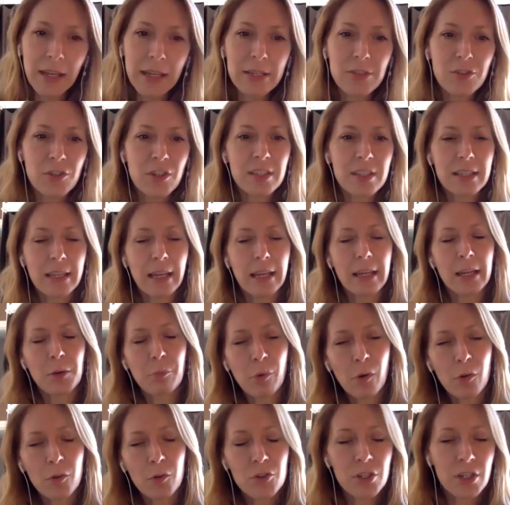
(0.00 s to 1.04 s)
is just like an
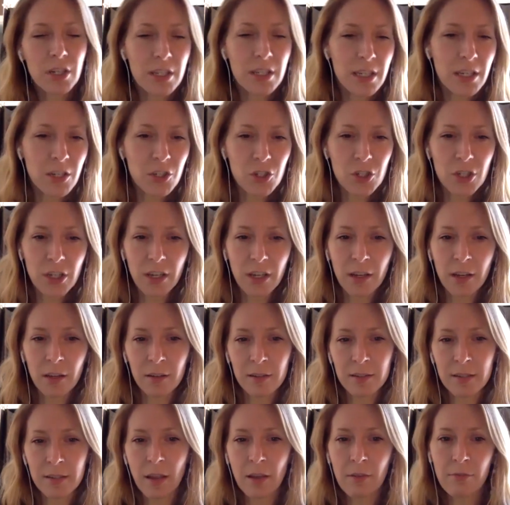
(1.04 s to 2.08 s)
approach to
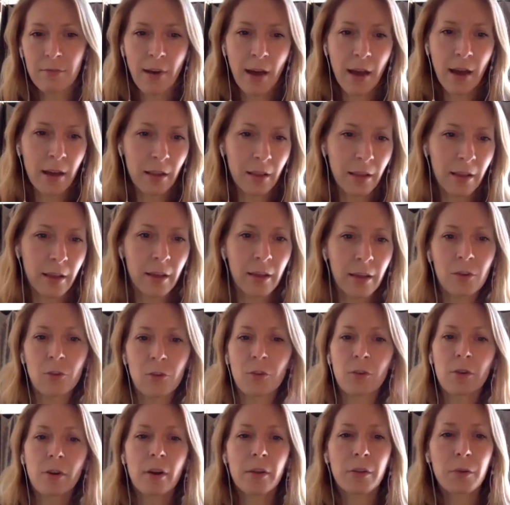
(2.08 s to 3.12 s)
teaching, say, violin
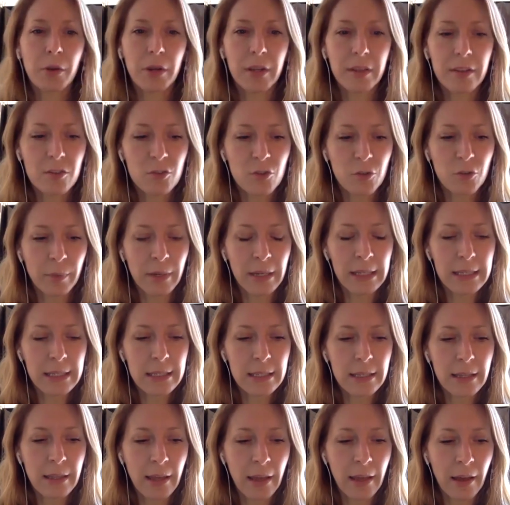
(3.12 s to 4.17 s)
or other
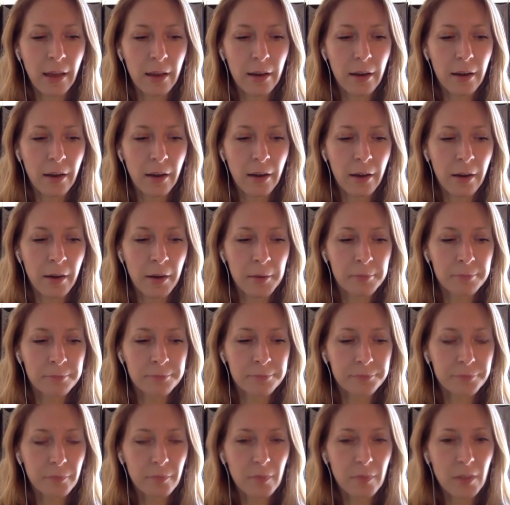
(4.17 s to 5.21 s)
instruments that
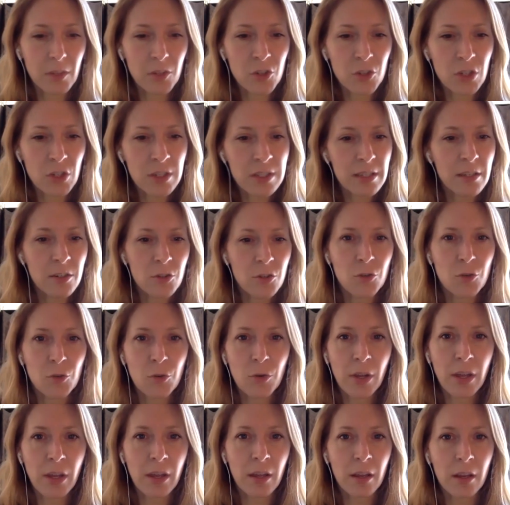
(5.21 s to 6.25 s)
um, Shinsei
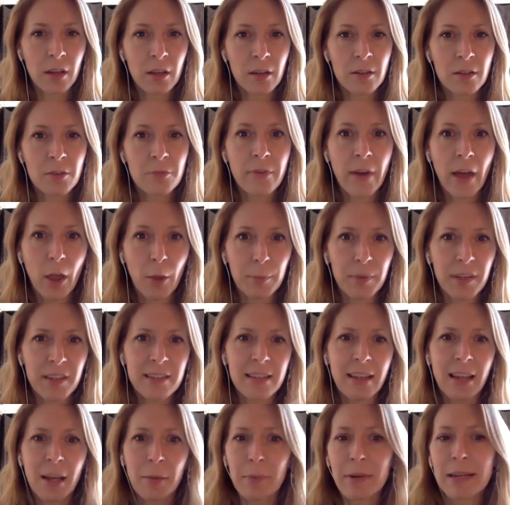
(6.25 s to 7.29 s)
Suzuki developed.
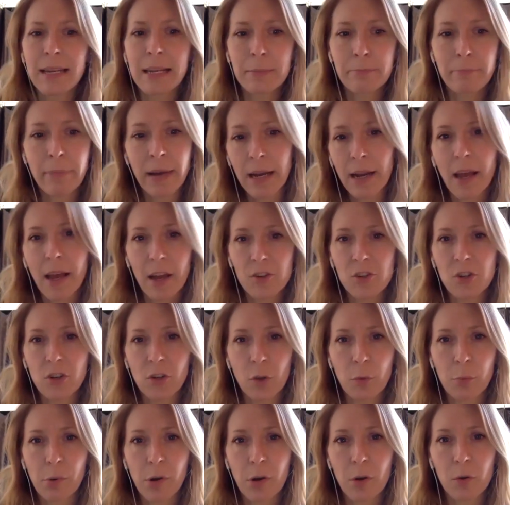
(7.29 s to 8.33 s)
It's like a
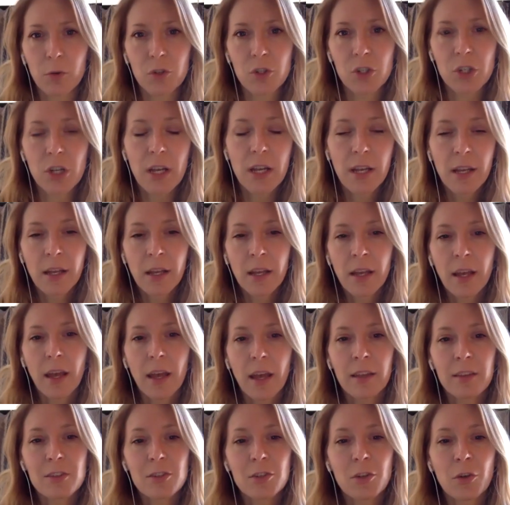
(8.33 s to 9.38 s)
pedagogical approach.
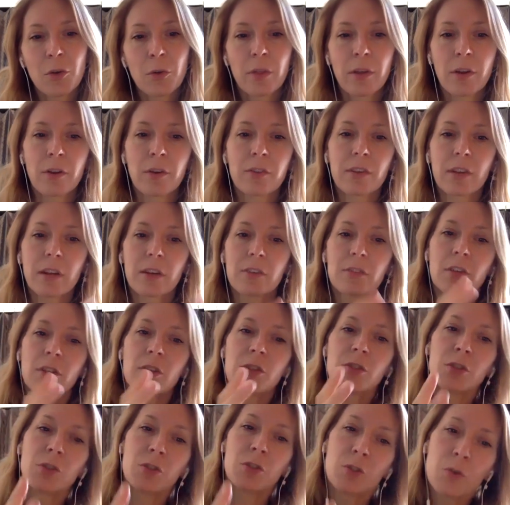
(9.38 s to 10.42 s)
And so there's like the
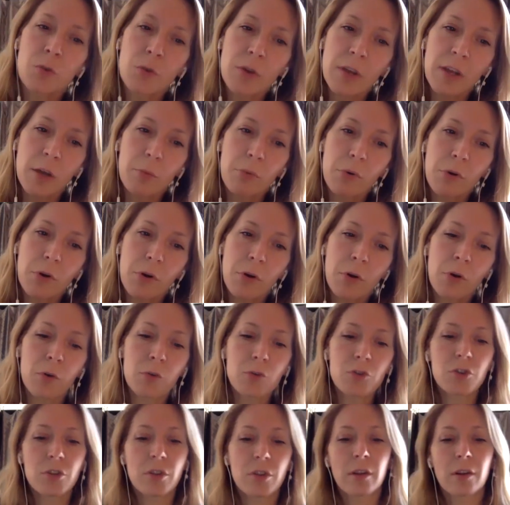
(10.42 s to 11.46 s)
Suzuki
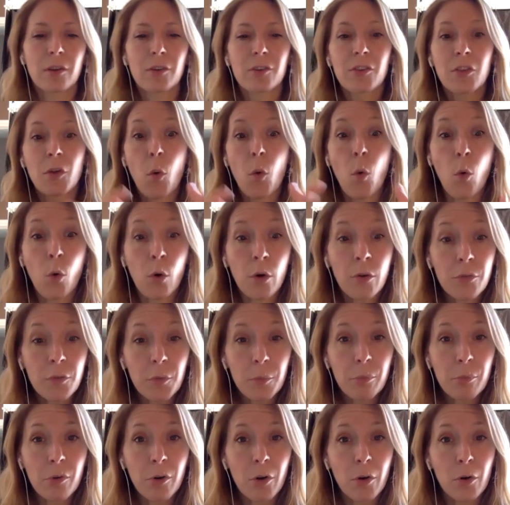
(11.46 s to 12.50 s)
approach, there's the Orff
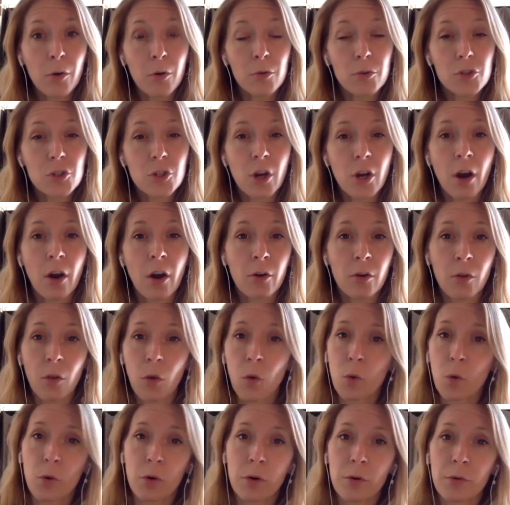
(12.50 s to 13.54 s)
approach. Carl
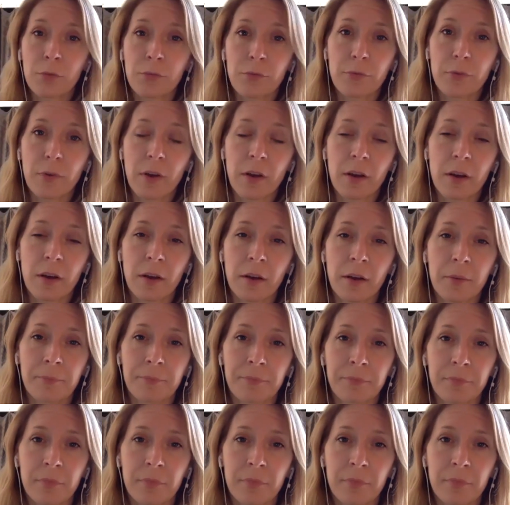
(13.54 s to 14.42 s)
Orff um,